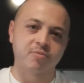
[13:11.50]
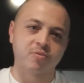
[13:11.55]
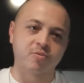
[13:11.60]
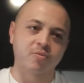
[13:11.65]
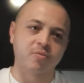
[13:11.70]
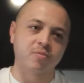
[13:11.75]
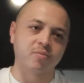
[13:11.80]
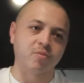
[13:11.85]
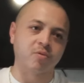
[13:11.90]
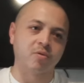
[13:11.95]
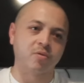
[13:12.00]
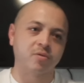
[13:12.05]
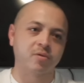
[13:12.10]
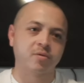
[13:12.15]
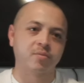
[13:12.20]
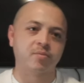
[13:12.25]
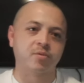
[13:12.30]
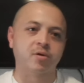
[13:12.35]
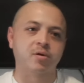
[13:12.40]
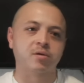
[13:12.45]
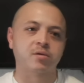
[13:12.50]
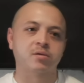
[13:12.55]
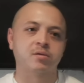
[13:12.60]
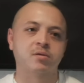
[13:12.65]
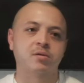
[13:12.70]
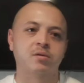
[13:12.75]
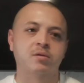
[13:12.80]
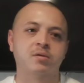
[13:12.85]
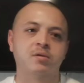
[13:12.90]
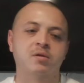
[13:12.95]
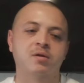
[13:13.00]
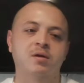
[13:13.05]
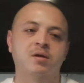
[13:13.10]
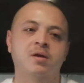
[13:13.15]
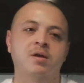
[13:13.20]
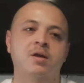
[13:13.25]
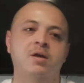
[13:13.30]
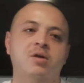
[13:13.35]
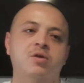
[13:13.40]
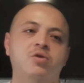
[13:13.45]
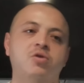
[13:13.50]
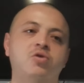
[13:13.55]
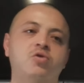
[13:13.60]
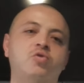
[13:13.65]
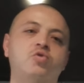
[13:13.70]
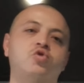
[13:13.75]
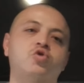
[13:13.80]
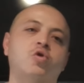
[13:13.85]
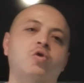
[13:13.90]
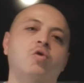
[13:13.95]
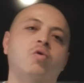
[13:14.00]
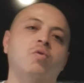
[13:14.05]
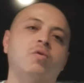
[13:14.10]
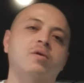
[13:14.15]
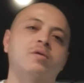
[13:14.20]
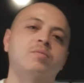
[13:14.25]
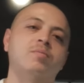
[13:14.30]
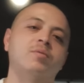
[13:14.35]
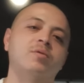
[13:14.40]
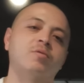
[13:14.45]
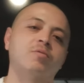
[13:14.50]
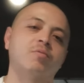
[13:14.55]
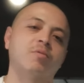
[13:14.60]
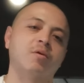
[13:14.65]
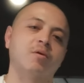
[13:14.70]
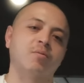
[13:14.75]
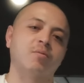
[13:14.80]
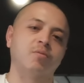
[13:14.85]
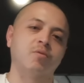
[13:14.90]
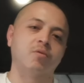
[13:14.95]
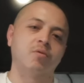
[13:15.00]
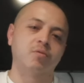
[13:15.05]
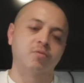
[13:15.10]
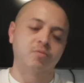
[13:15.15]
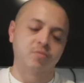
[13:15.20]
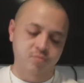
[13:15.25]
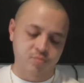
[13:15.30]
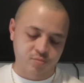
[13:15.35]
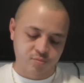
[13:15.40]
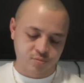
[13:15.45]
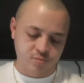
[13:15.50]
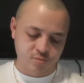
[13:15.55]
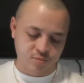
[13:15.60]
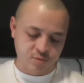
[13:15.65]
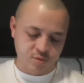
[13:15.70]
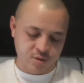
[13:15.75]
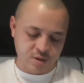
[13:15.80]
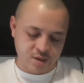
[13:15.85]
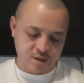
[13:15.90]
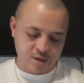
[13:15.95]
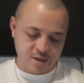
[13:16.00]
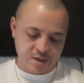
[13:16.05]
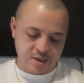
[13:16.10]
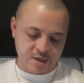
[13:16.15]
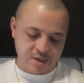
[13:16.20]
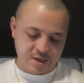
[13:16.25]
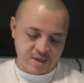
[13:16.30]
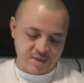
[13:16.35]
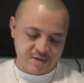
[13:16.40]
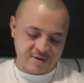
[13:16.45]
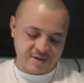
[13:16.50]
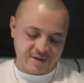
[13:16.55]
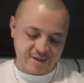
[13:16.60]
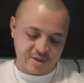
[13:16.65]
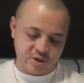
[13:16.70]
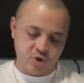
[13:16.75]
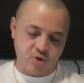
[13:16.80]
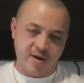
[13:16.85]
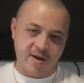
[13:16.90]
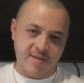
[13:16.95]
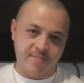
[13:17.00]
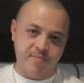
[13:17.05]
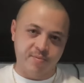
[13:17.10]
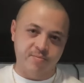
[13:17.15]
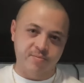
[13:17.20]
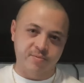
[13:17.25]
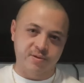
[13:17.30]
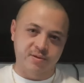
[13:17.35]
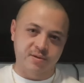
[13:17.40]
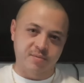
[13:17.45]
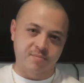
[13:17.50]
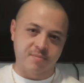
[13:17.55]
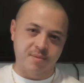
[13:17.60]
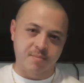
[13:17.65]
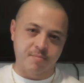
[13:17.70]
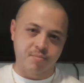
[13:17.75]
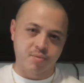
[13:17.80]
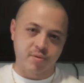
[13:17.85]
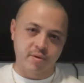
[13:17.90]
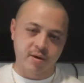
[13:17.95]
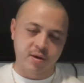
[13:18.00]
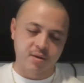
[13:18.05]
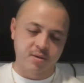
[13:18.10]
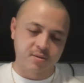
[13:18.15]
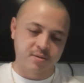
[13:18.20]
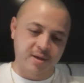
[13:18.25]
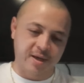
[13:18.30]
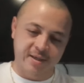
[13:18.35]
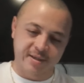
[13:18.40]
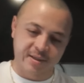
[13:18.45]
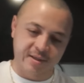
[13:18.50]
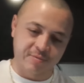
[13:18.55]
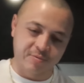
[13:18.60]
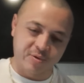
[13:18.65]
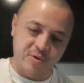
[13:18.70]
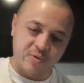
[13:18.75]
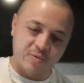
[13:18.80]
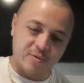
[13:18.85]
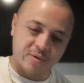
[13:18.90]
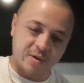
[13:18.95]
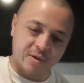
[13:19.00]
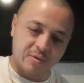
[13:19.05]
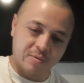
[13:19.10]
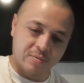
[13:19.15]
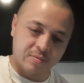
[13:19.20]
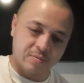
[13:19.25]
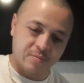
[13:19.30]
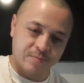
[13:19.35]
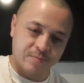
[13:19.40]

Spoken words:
no, bro. Come on. You know Cholo Juan's been around, bro. Trying to trap him or something, my boy. I see what's going on.